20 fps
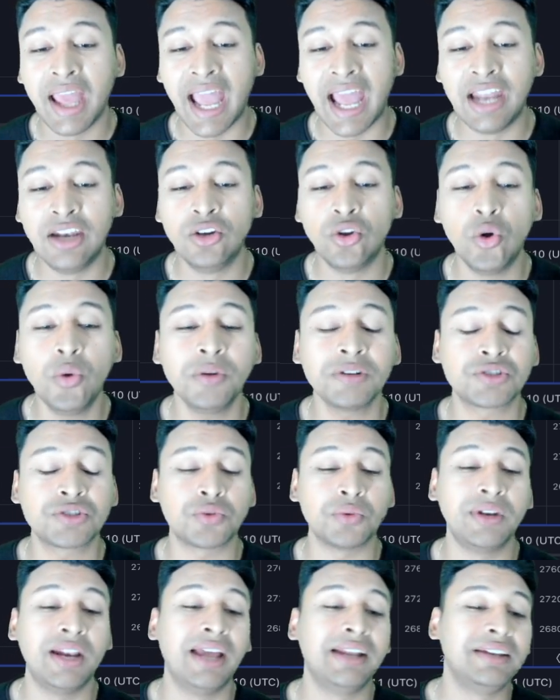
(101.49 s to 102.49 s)
and lower
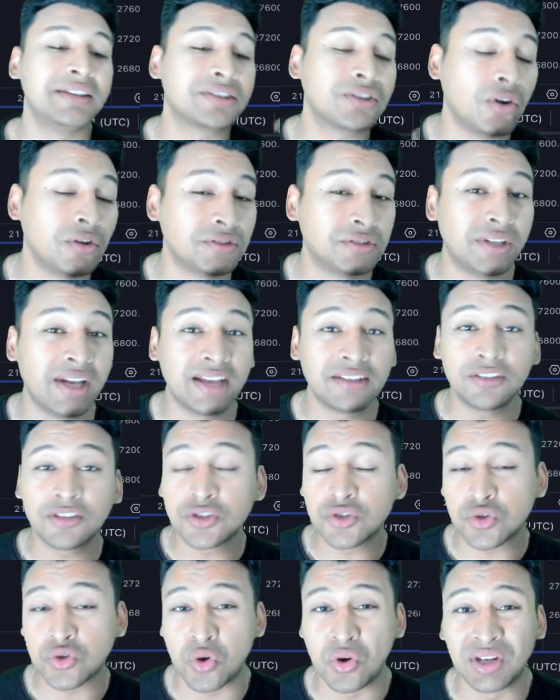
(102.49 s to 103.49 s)
trend line is considered as a
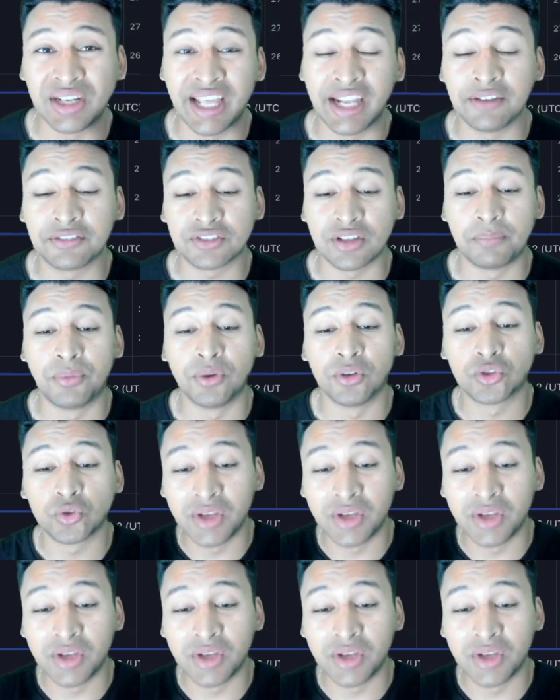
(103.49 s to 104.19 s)
strong line of support.